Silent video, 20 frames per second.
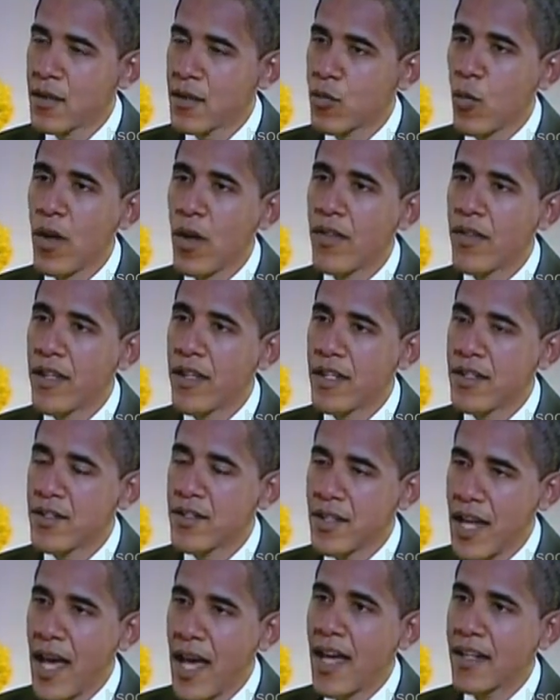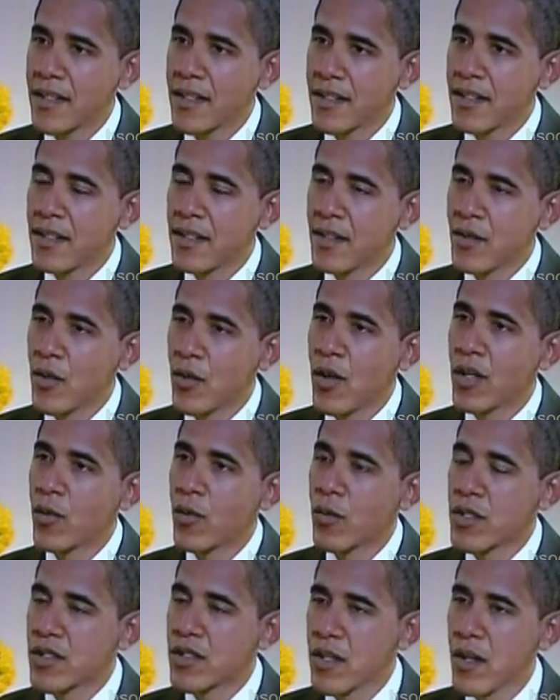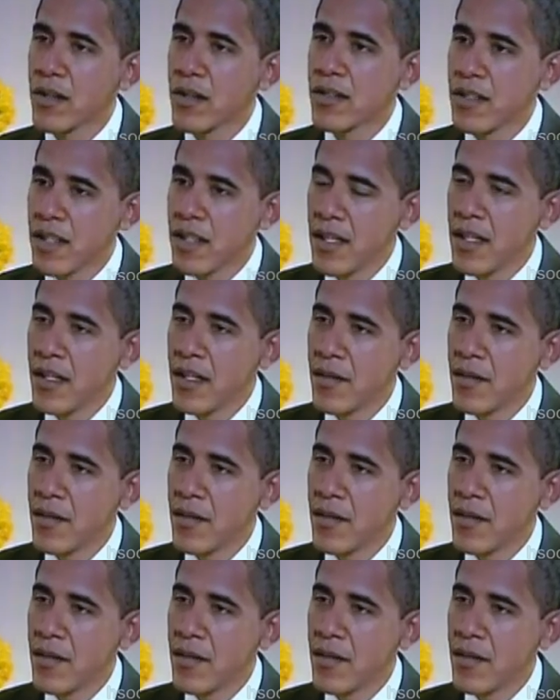is one that is not going to result